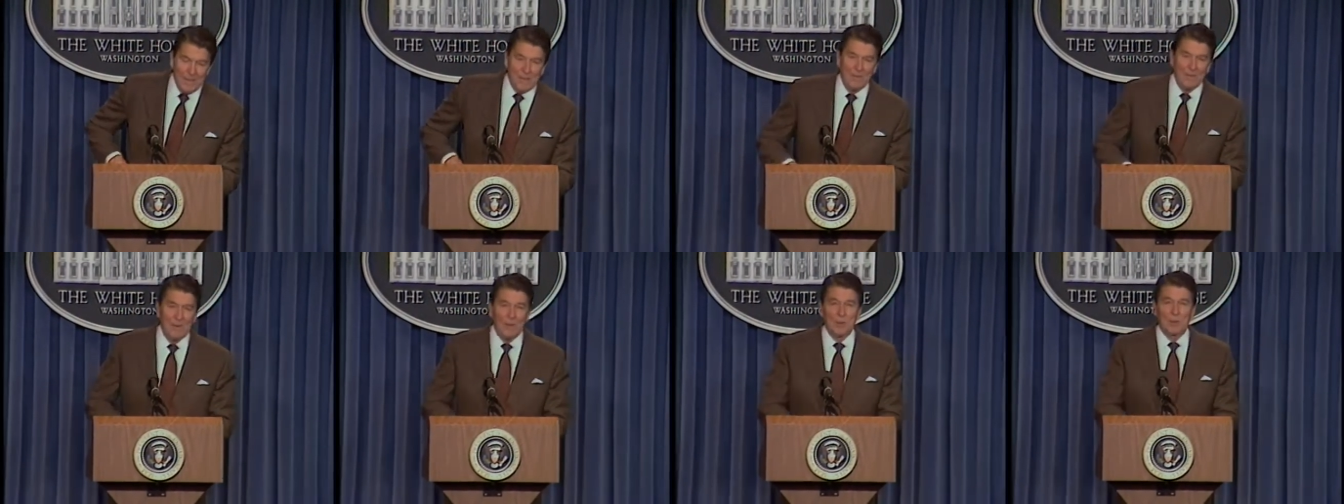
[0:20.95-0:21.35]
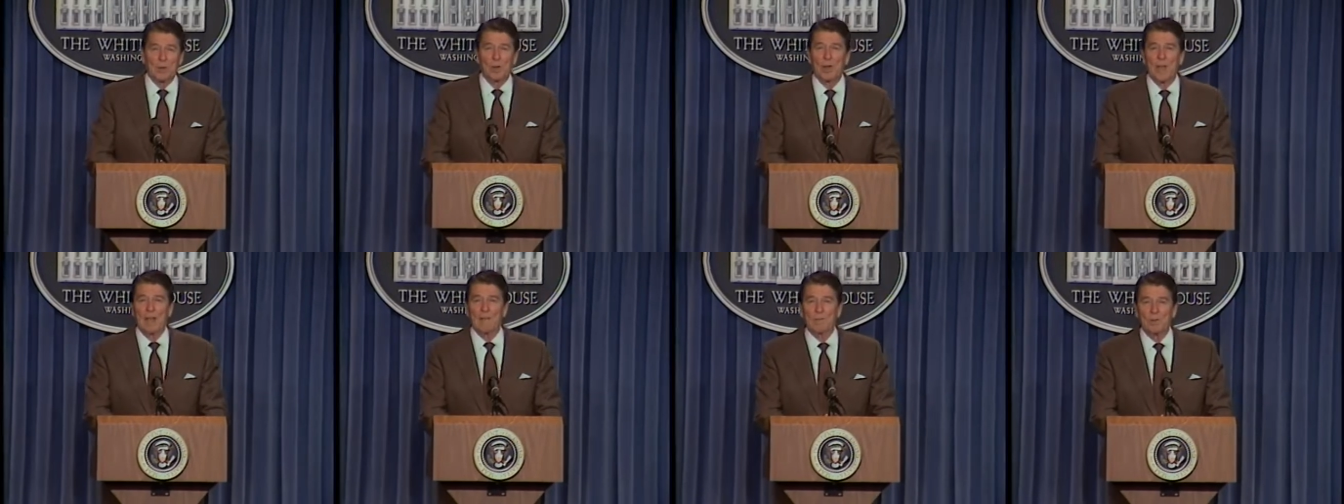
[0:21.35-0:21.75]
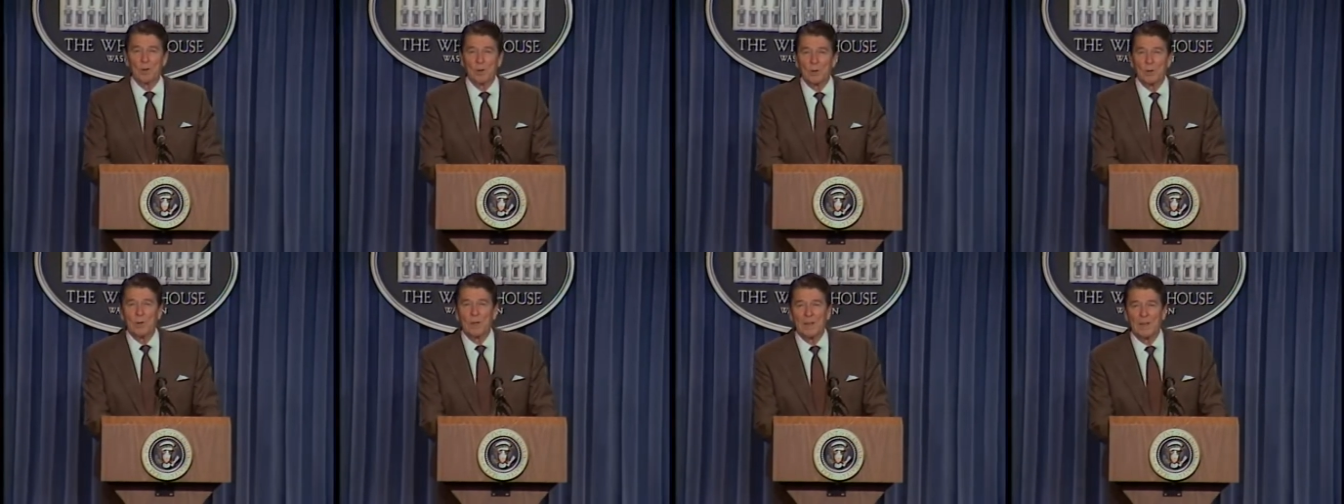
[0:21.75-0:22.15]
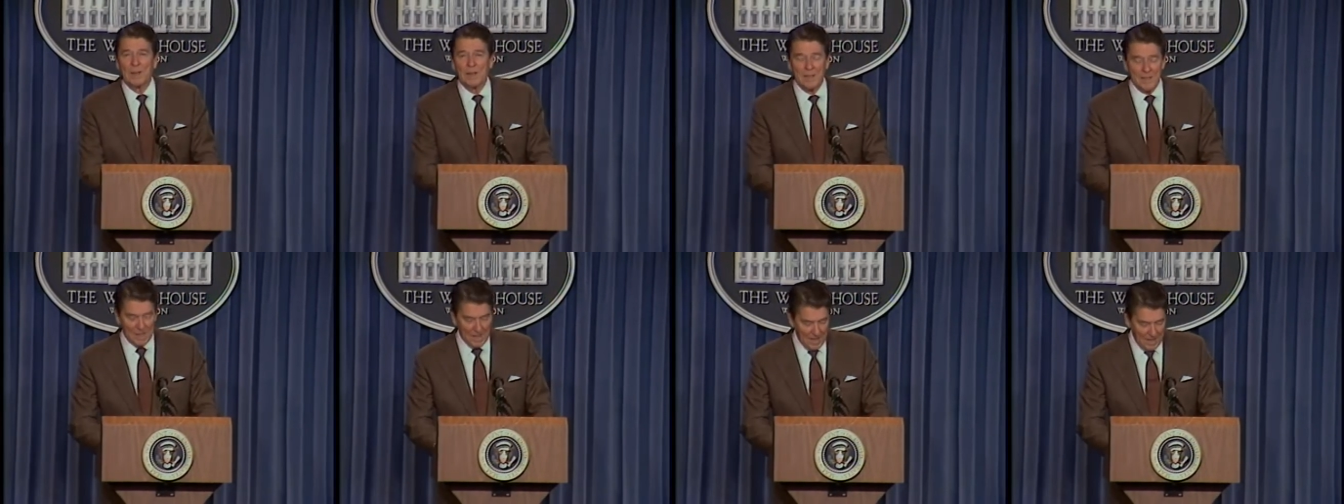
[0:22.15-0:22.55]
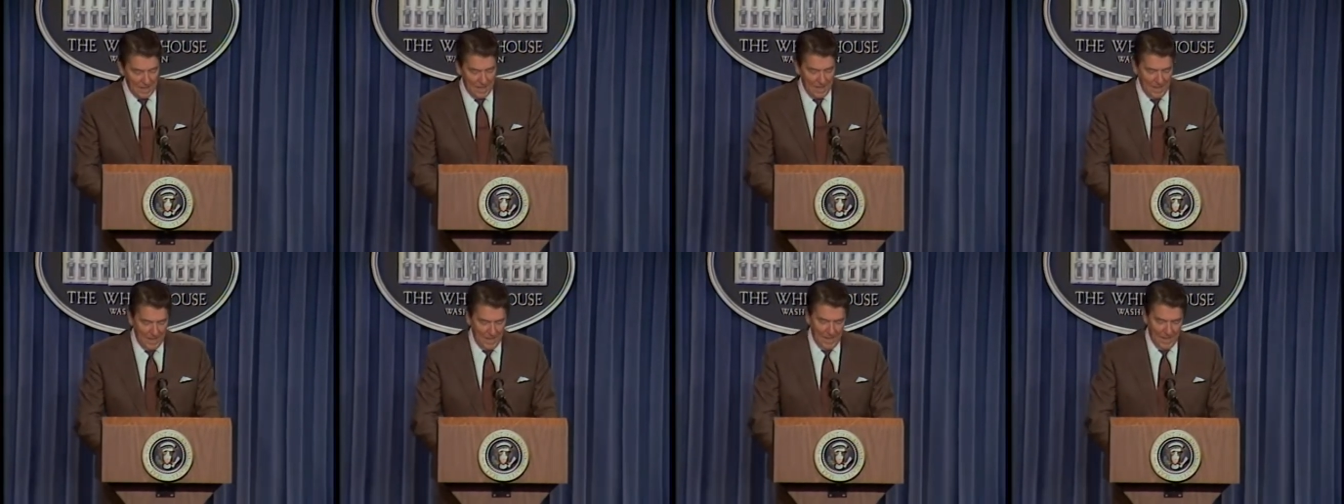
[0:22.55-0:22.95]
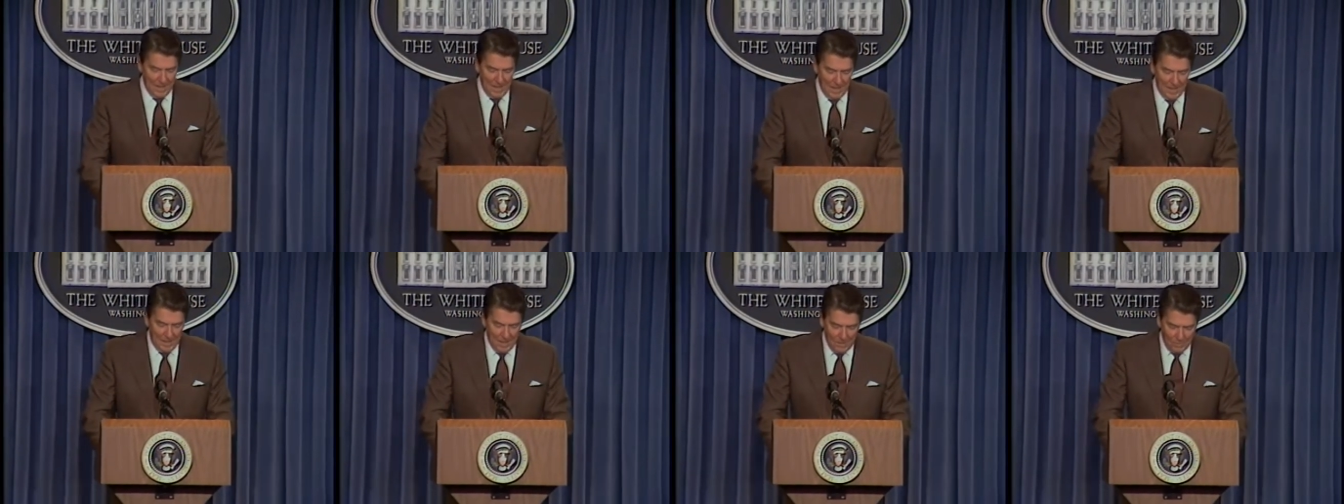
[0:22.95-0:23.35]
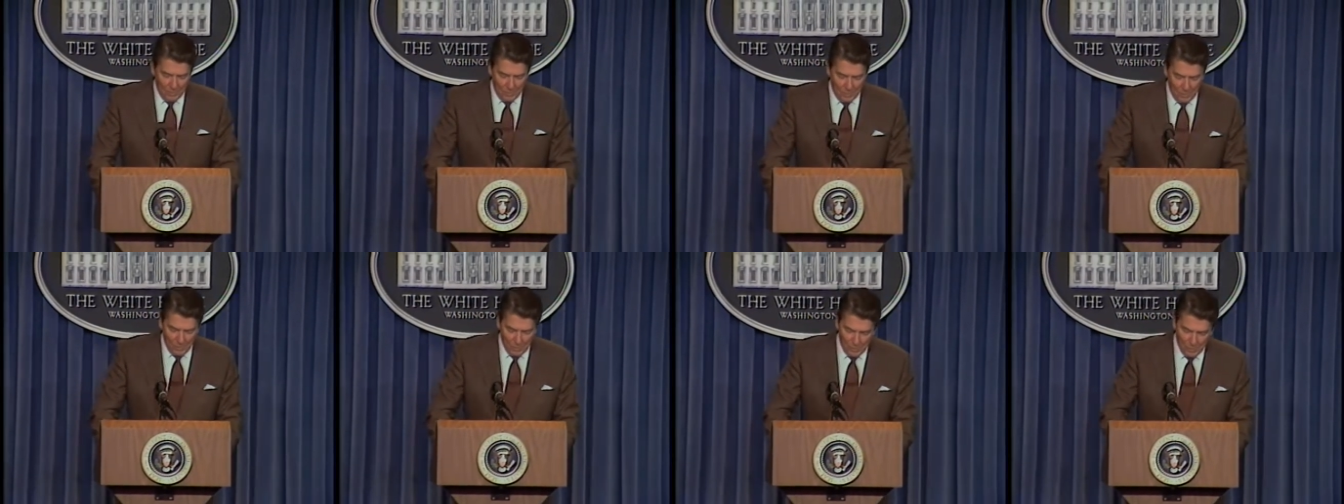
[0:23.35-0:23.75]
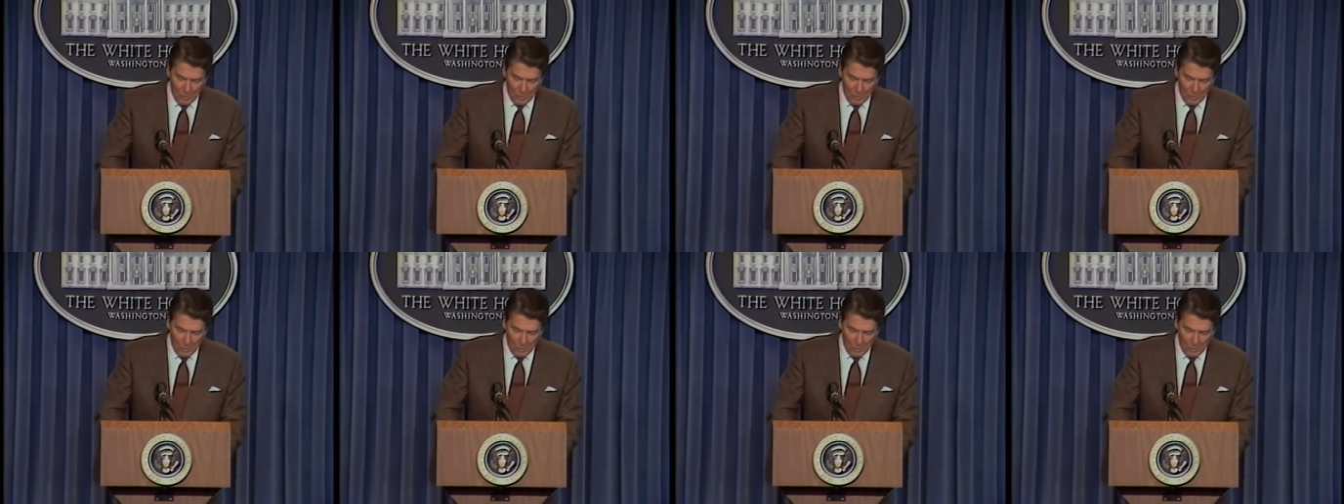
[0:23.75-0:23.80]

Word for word: Well, good afternoon, and for